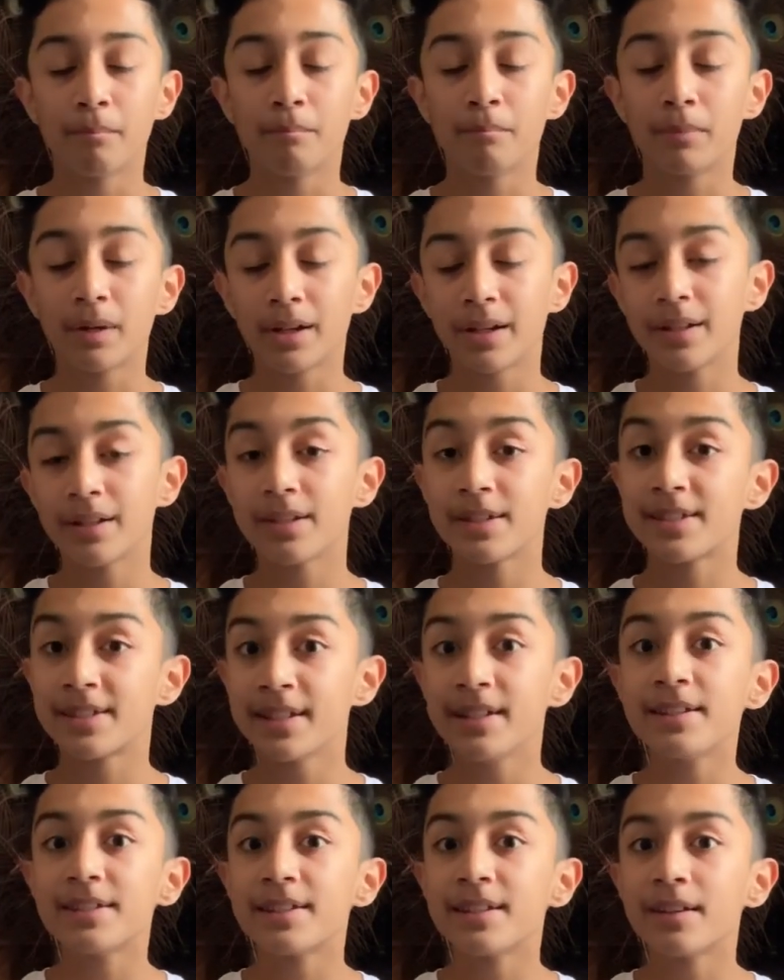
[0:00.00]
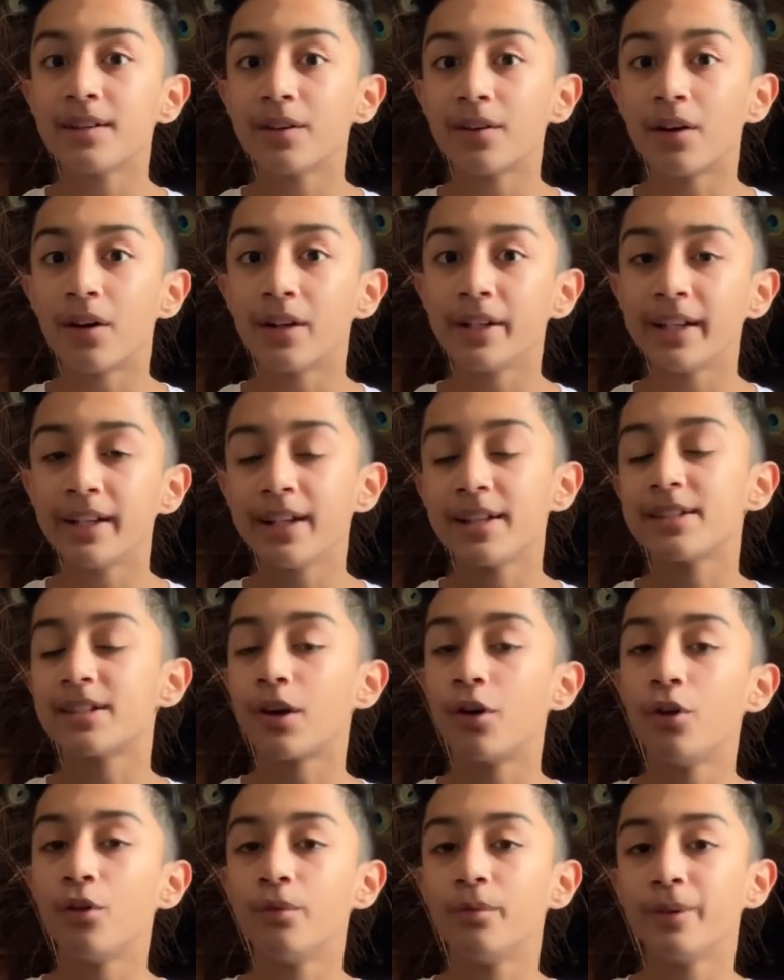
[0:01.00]
But since the holidays
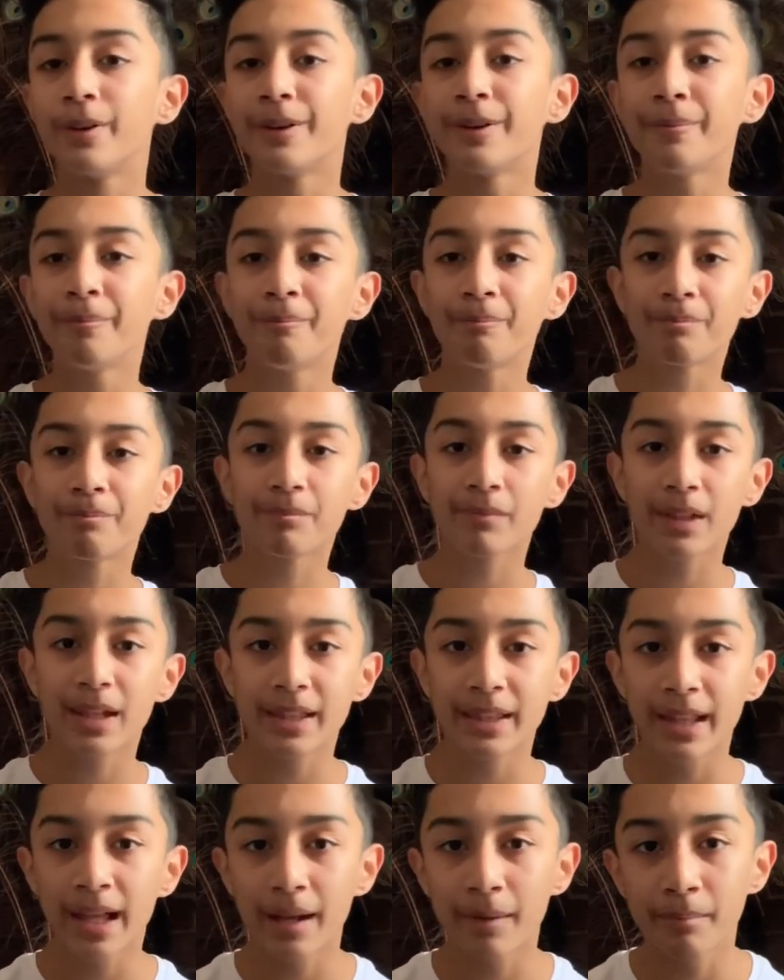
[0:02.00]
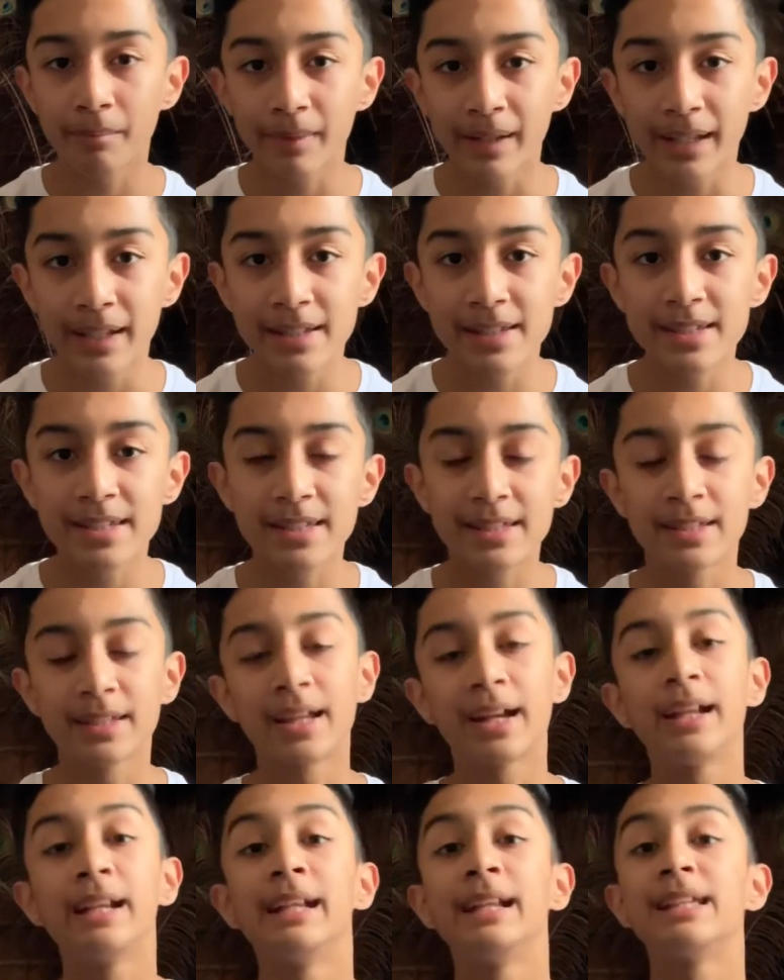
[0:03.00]
are over, that means
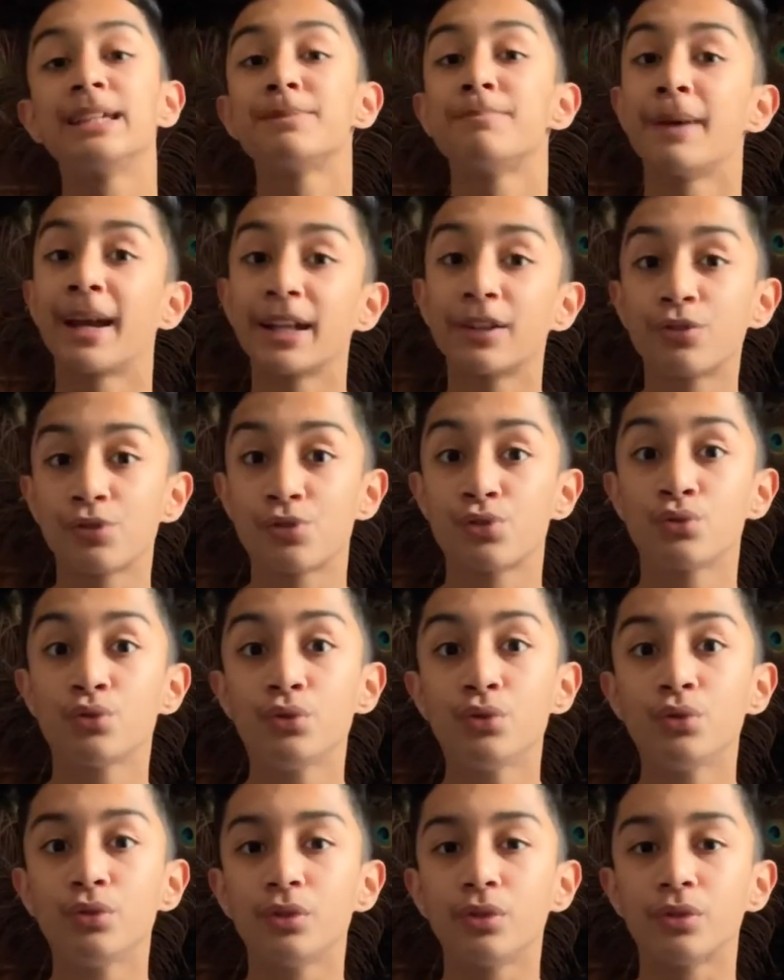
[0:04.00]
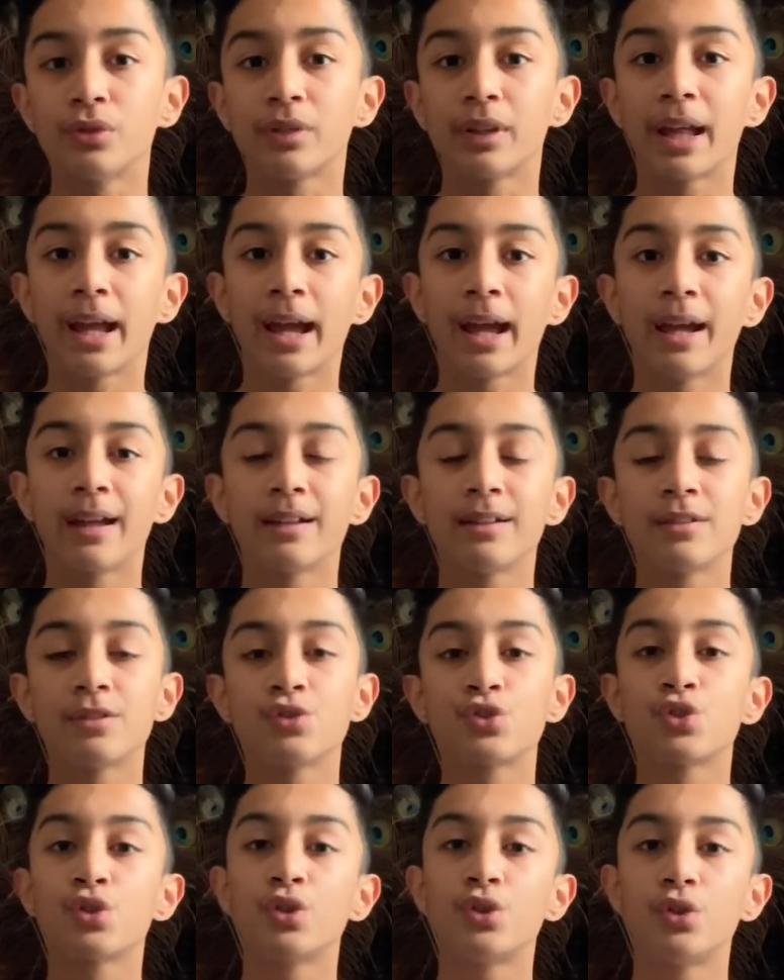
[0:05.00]
that it's back to school. And
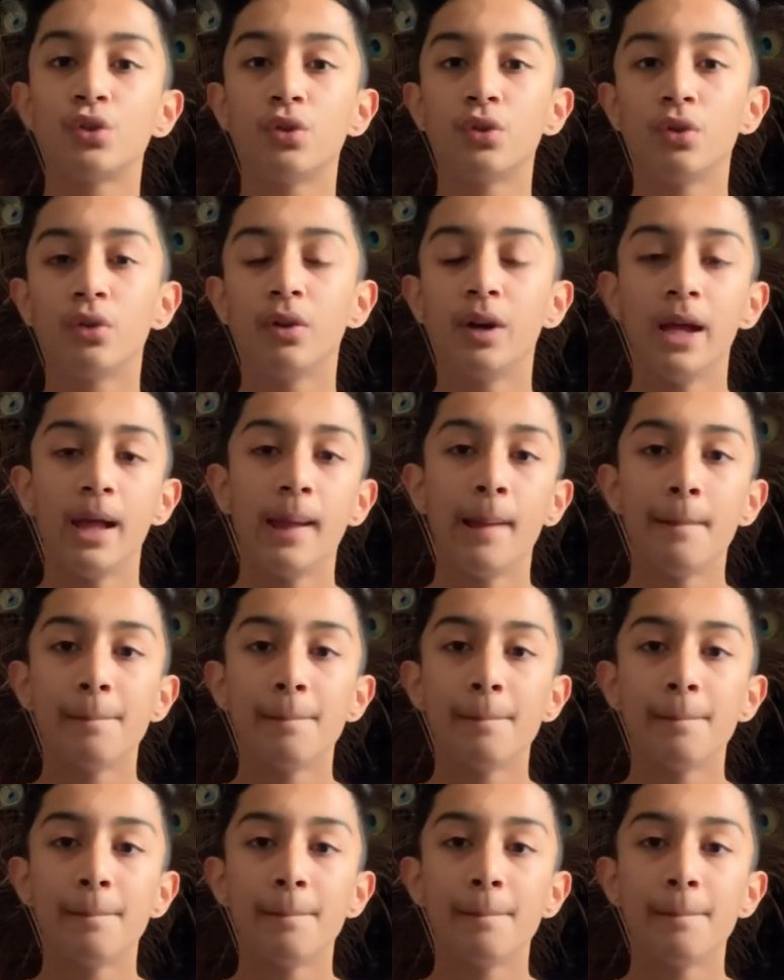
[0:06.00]
so